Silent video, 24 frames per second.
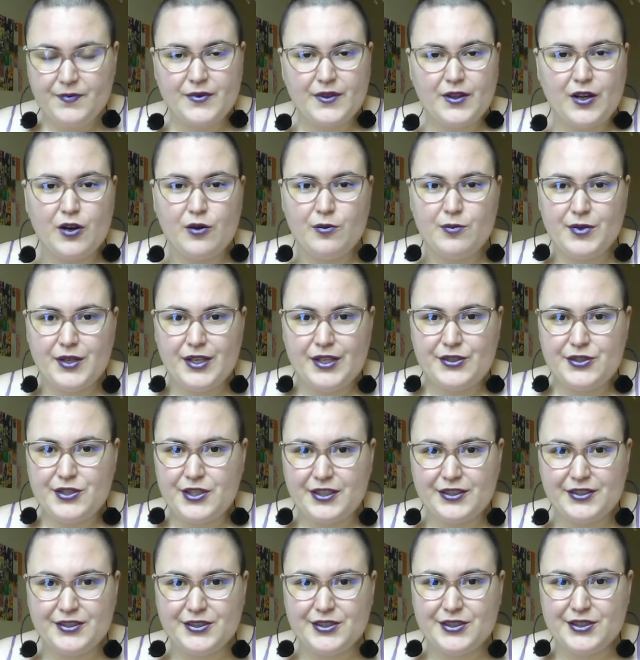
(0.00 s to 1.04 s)
copy each
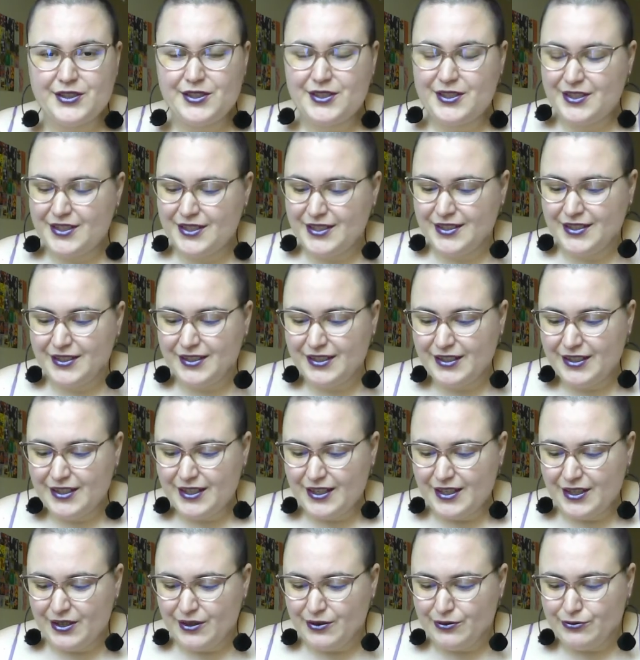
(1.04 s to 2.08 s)
other's
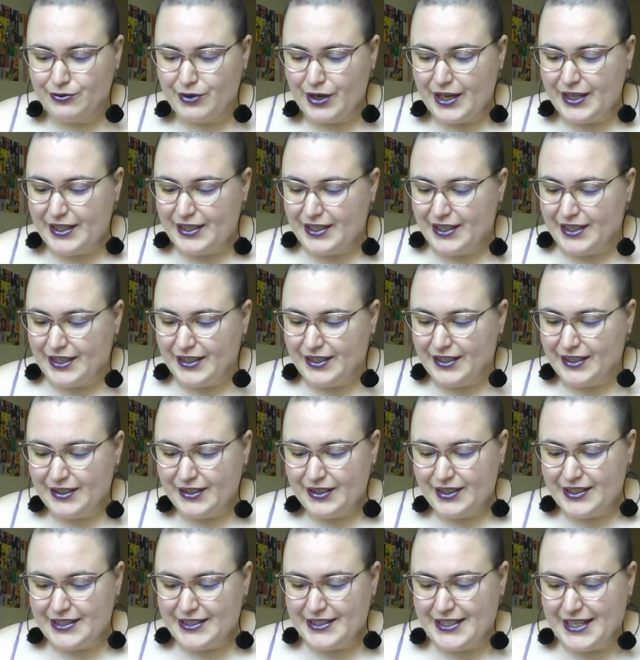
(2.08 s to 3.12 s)
writing
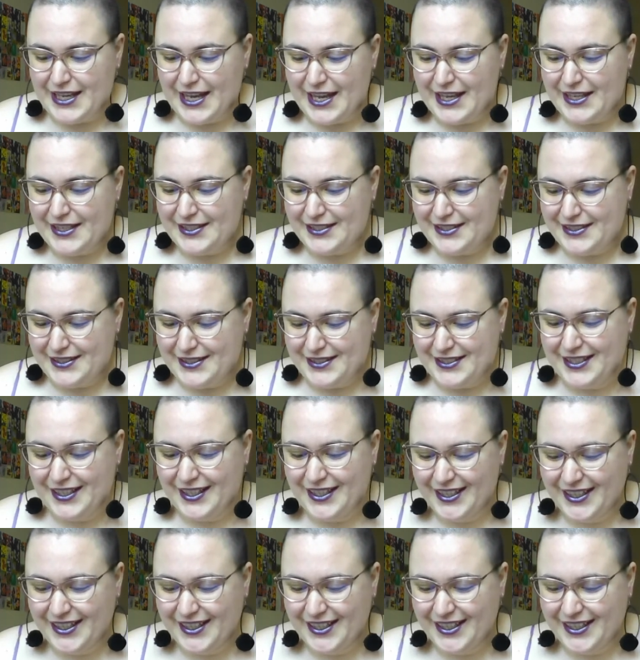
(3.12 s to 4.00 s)
and tests.